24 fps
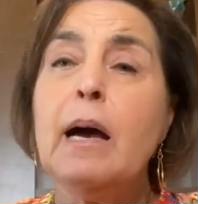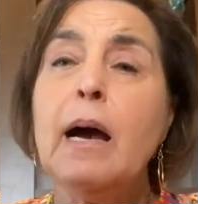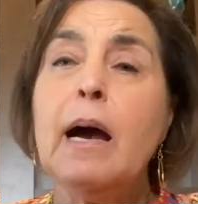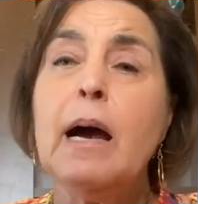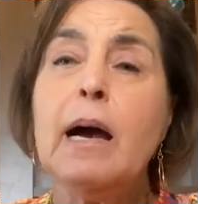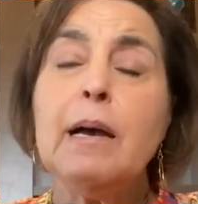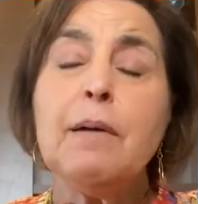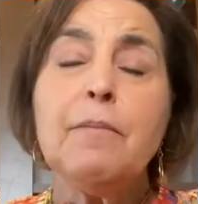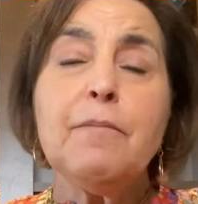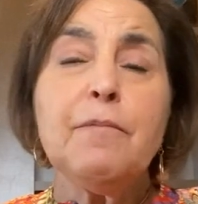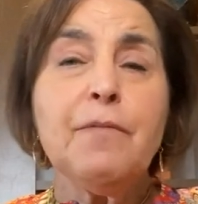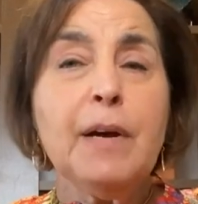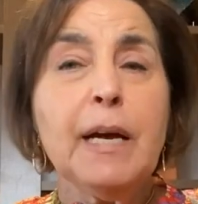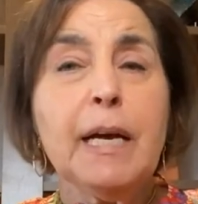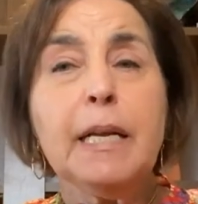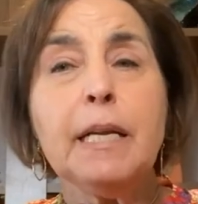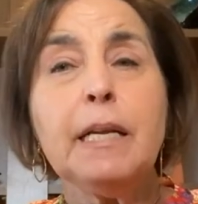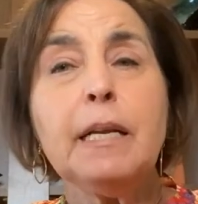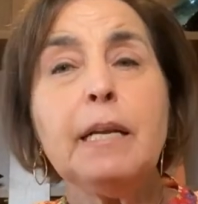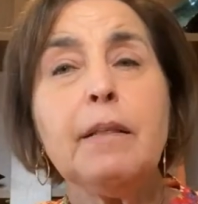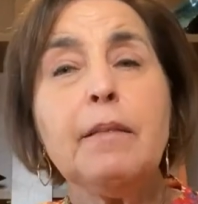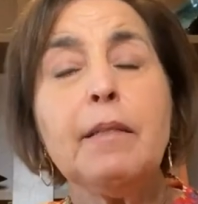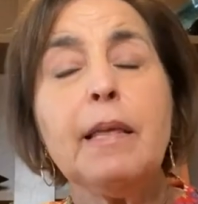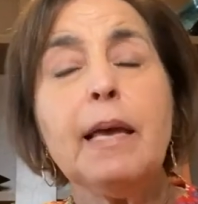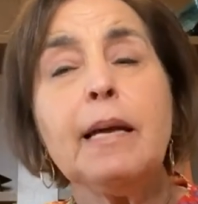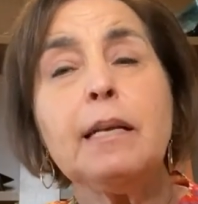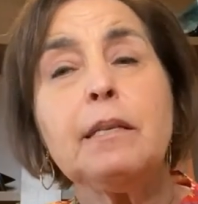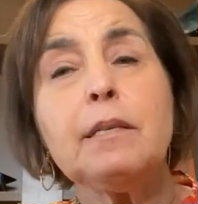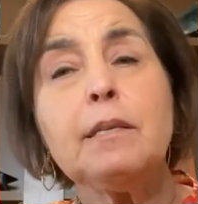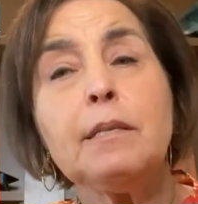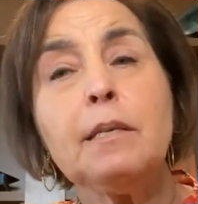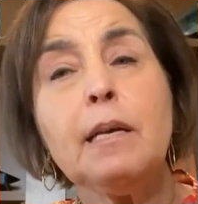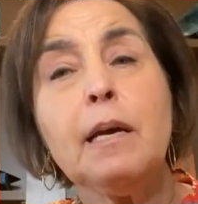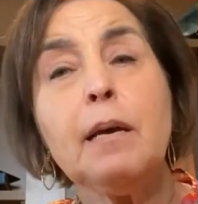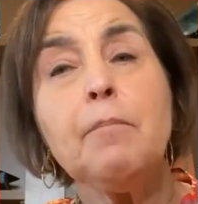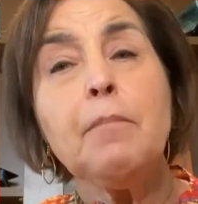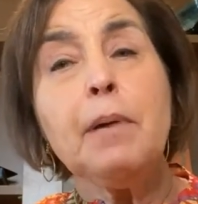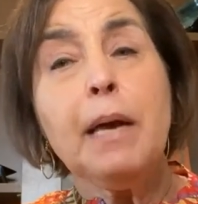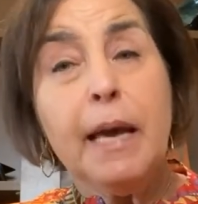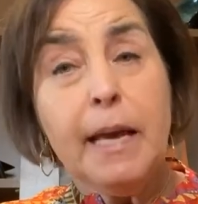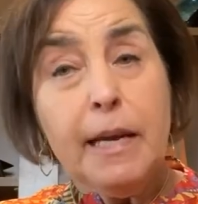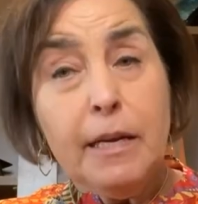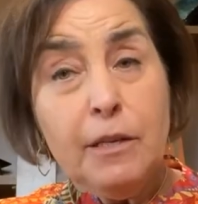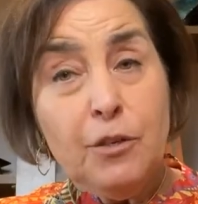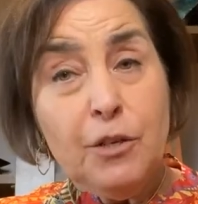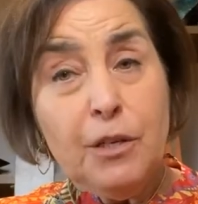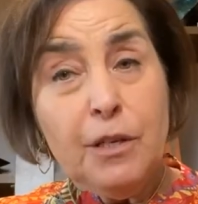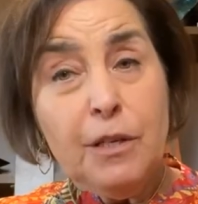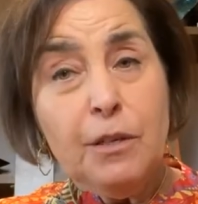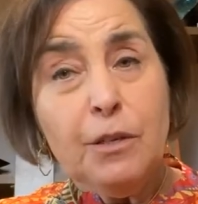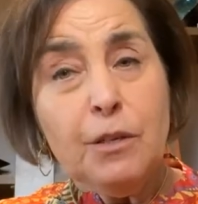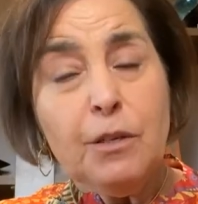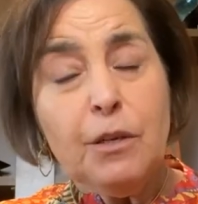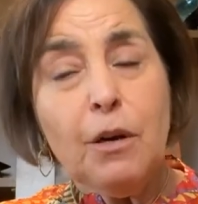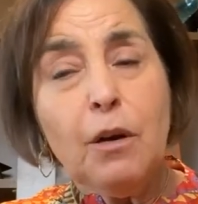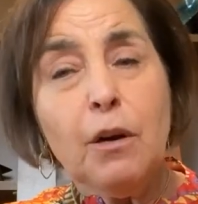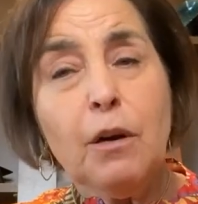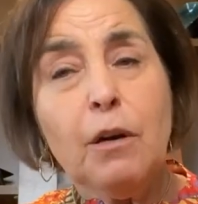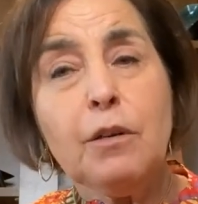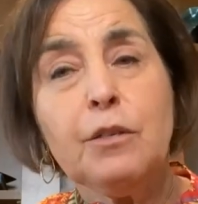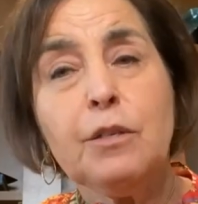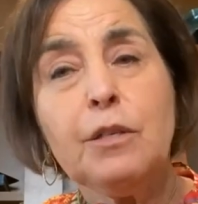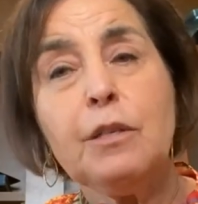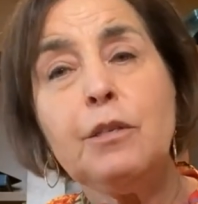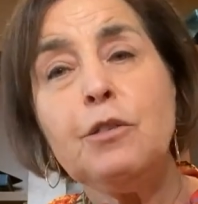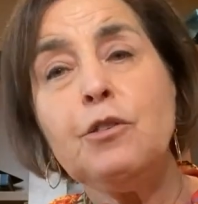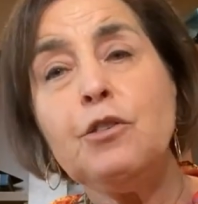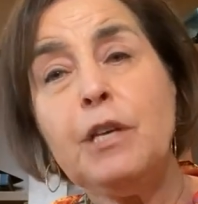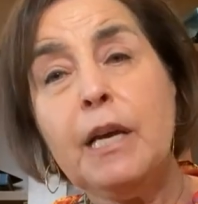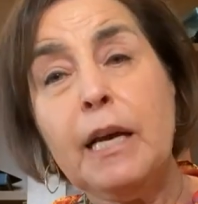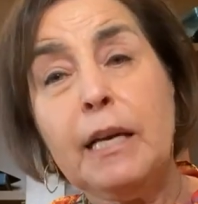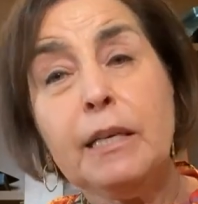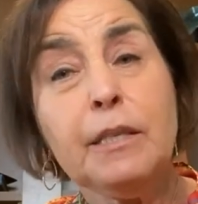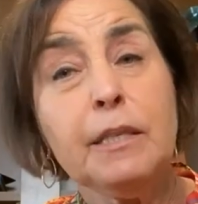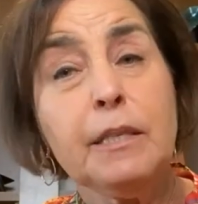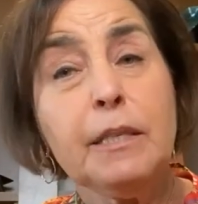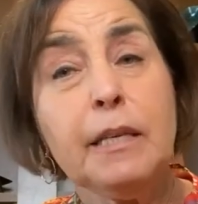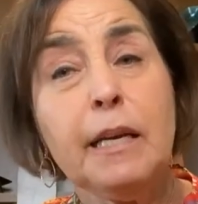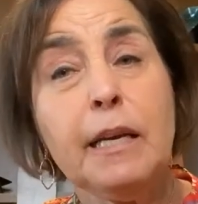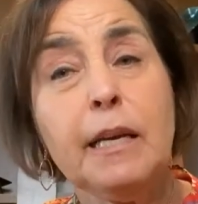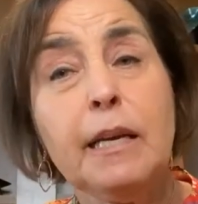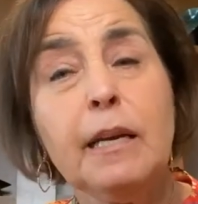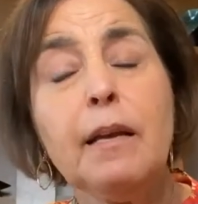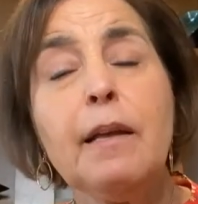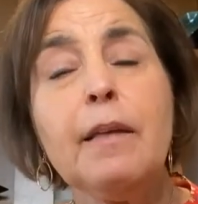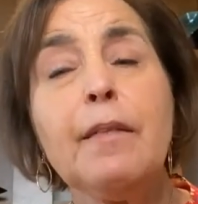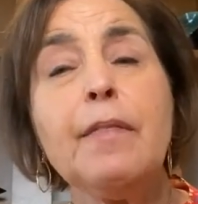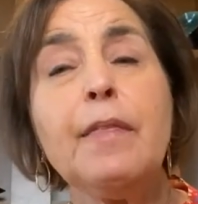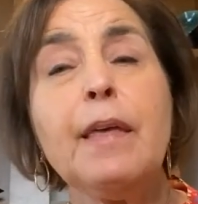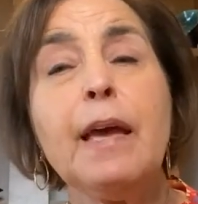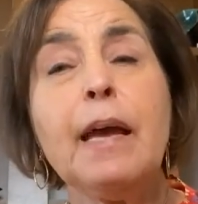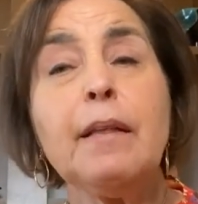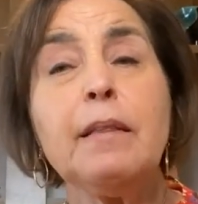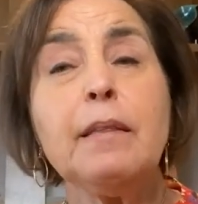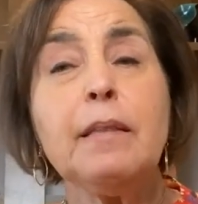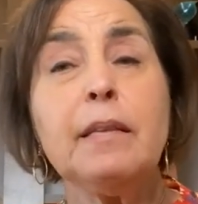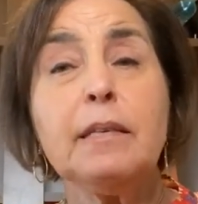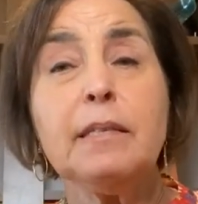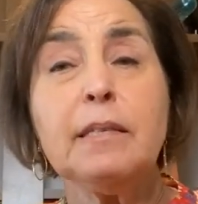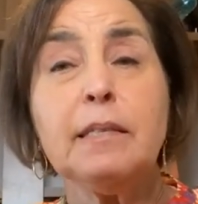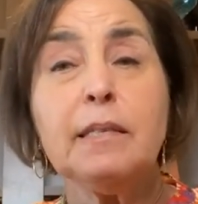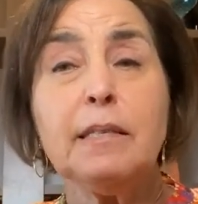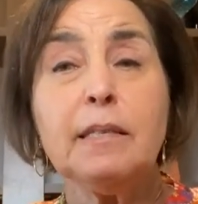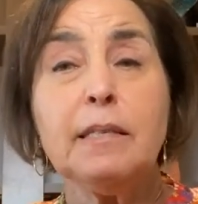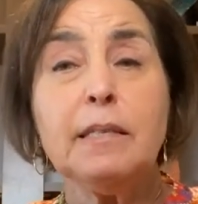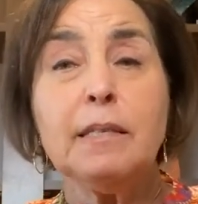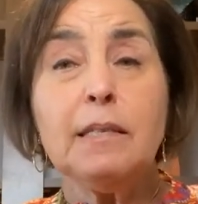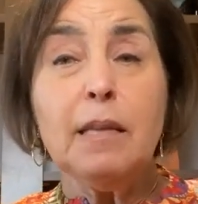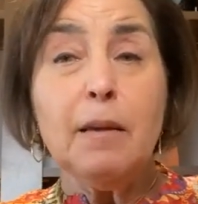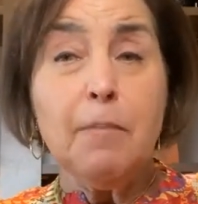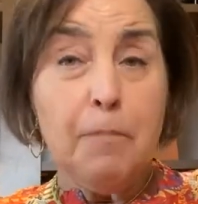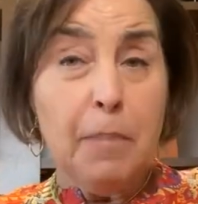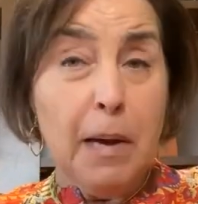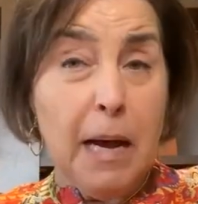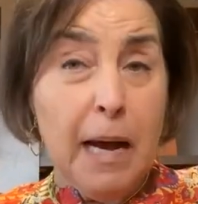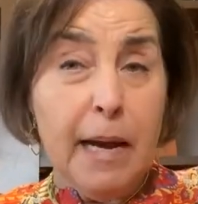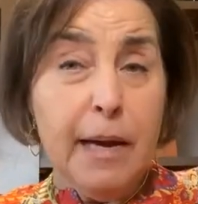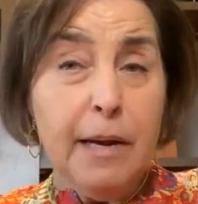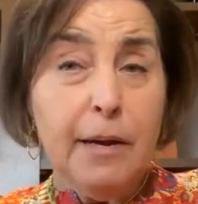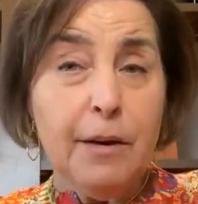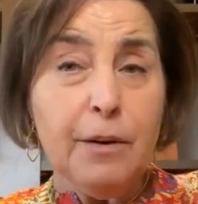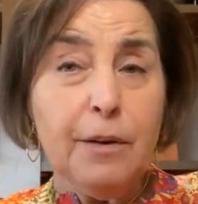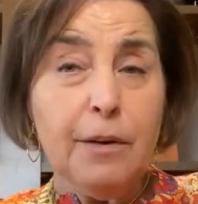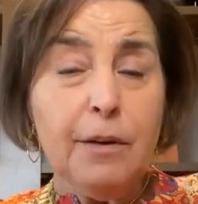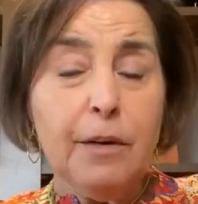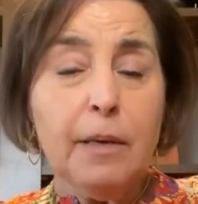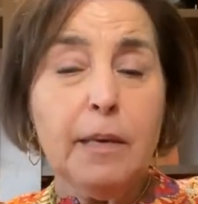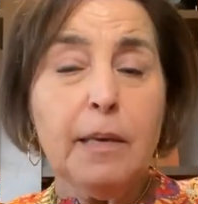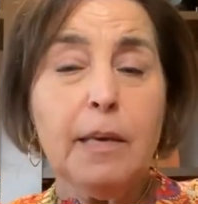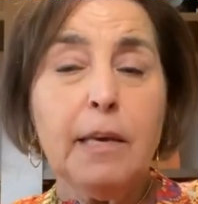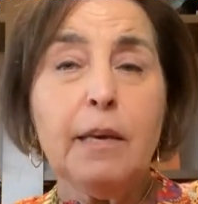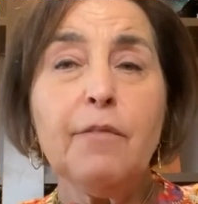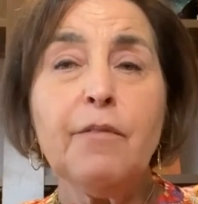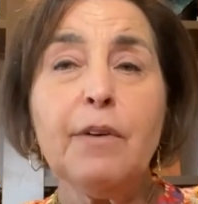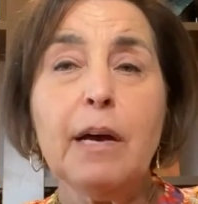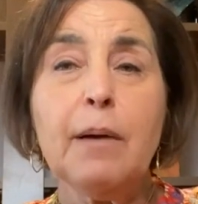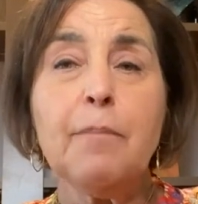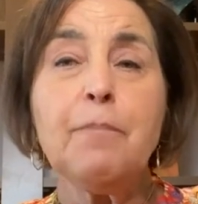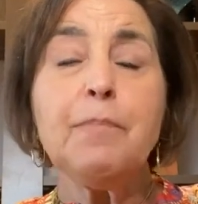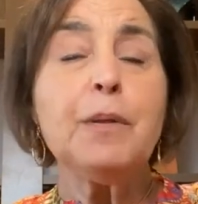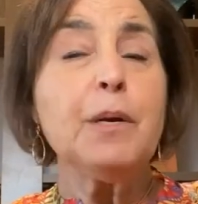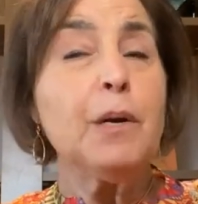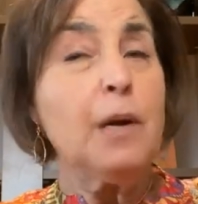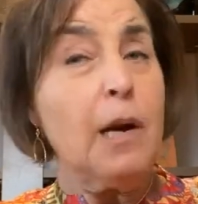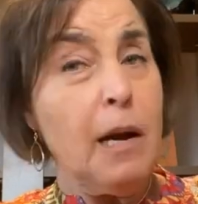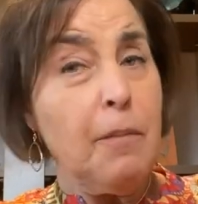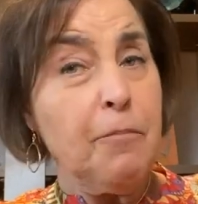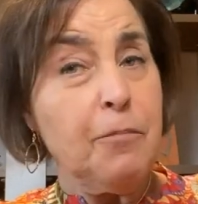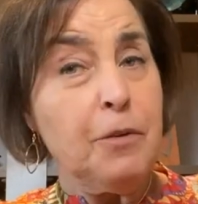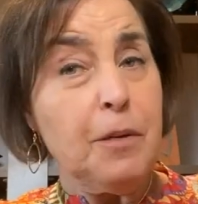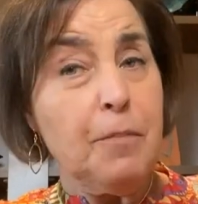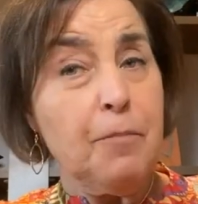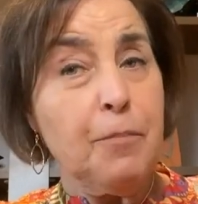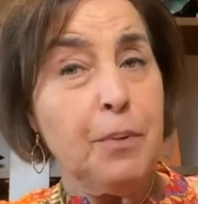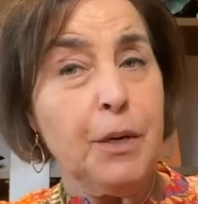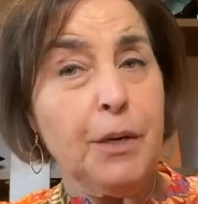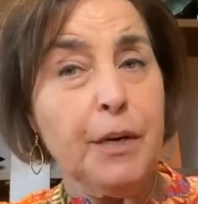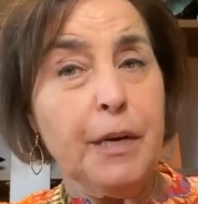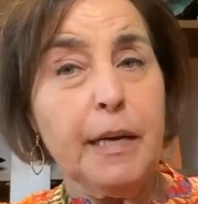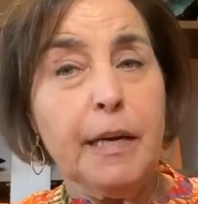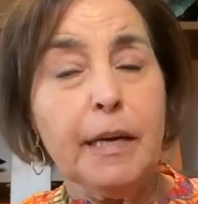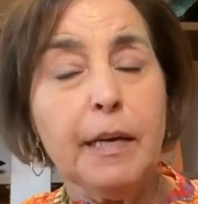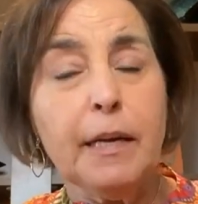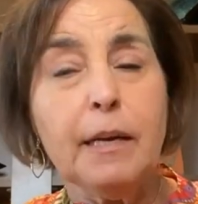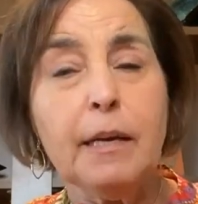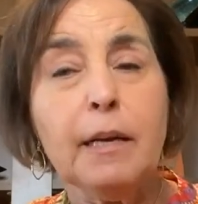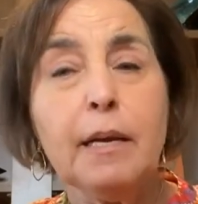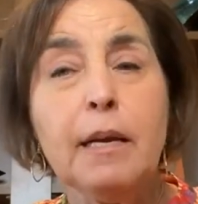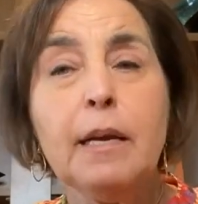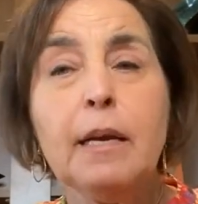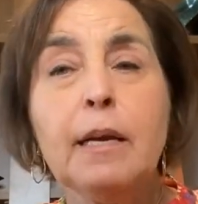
I'm finding that some agents are suggesting that the buyer give up their option period.